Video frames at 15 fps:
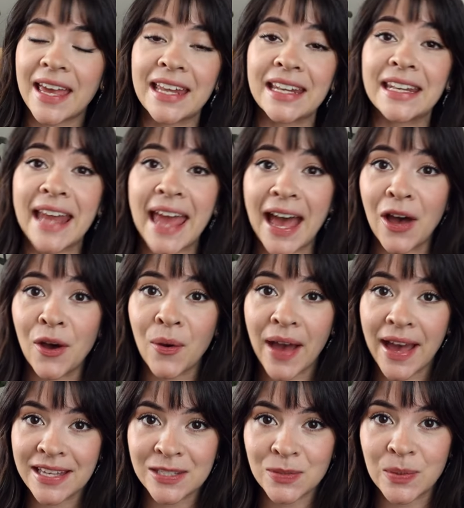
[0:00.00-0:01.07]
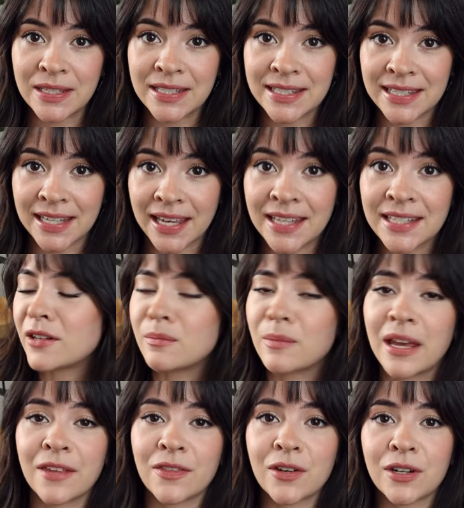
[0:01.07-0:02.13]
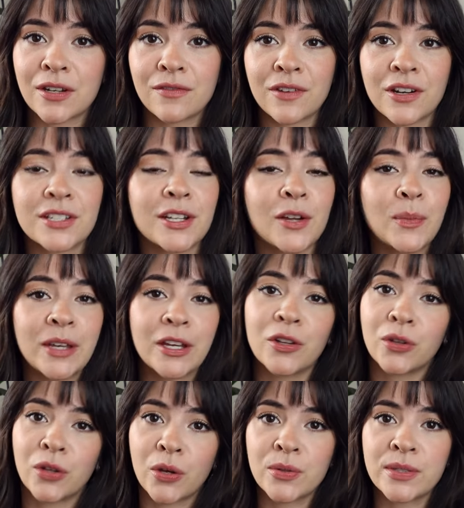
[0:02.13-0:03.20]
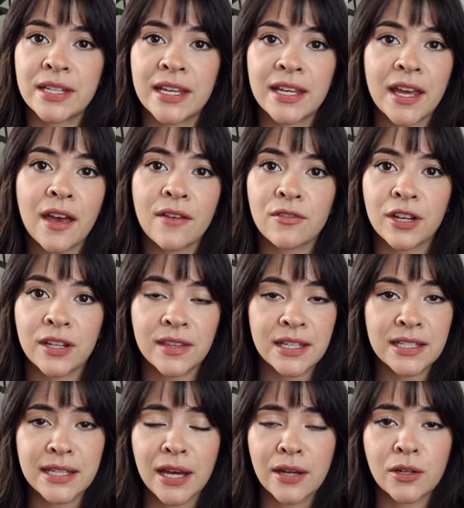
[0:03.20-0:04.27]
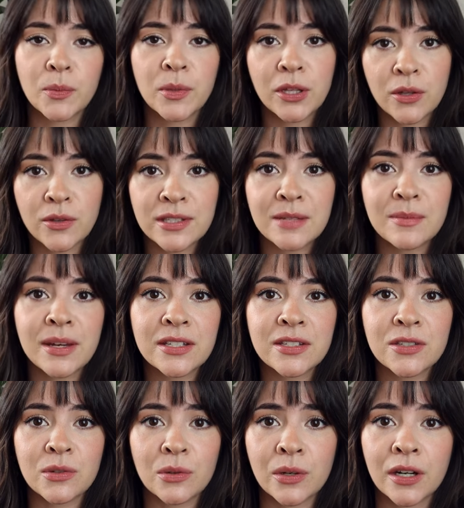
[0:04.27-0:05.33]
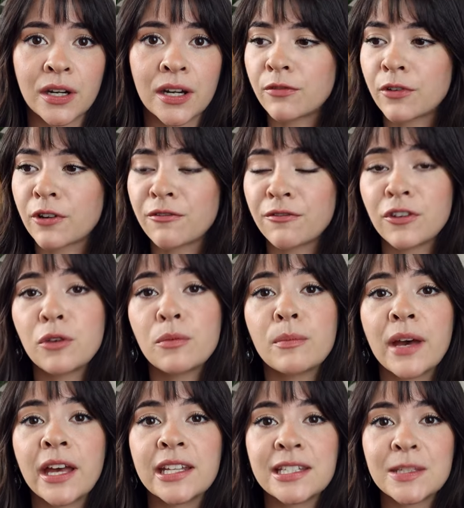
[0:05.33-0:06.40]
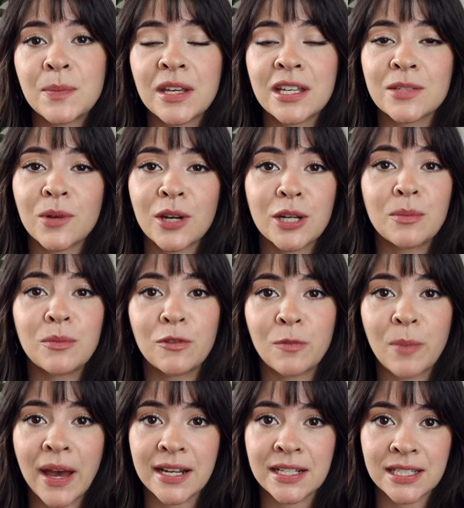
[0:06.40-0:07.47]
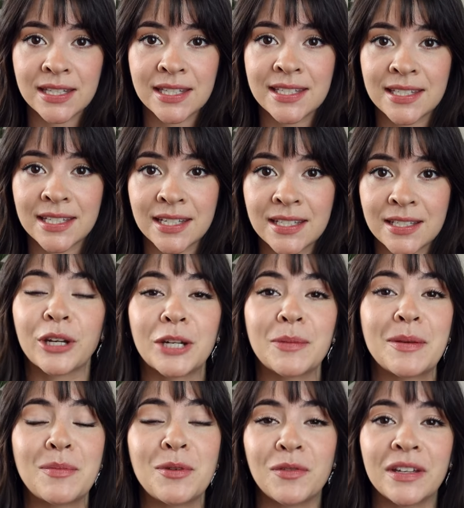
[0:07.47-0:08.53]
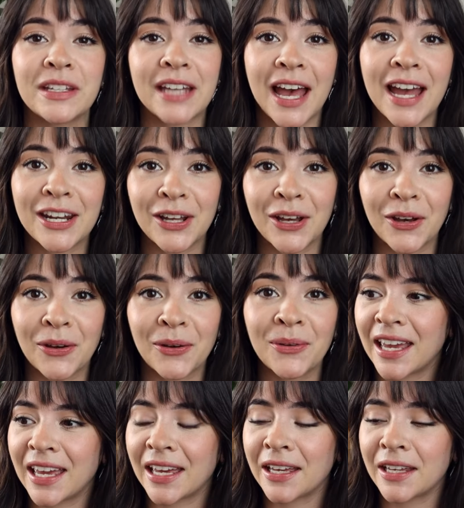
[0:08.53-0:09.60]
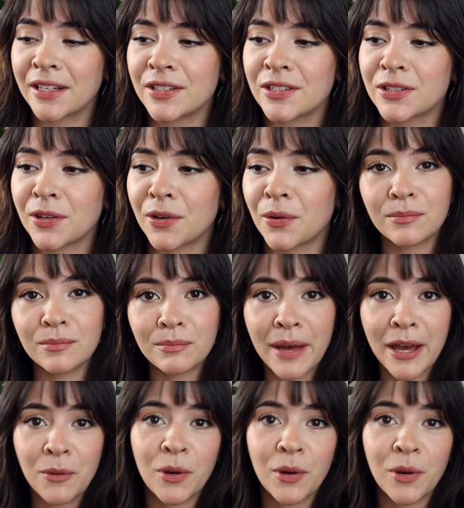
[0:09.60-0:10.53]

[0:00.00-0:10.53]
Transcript: and now as we sit on May 31st, I'll be closing everything down. I'll be closing my store for a few months because we're gonna move back to the States. We're gonna be moving to Idaho. And so my